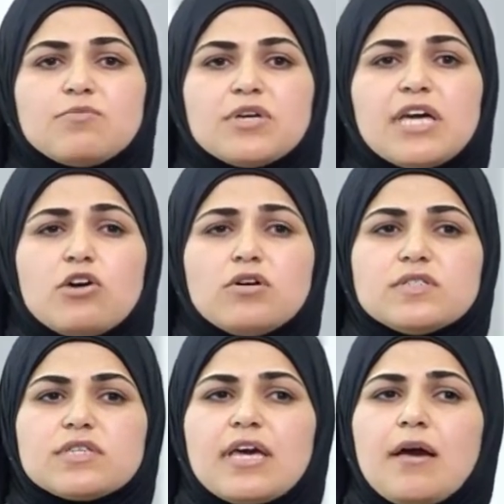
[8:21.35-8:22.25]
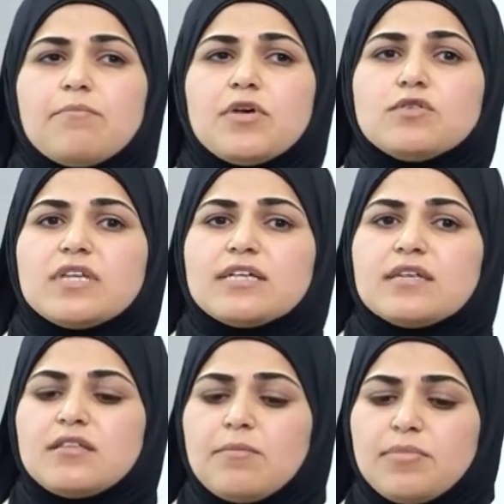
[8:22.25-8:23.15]
because it can be used as a
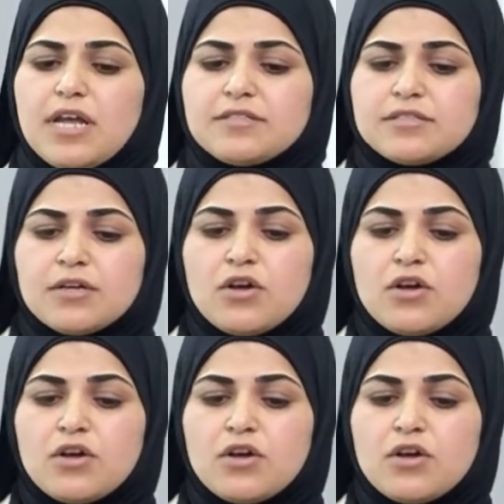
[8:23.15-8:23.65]
template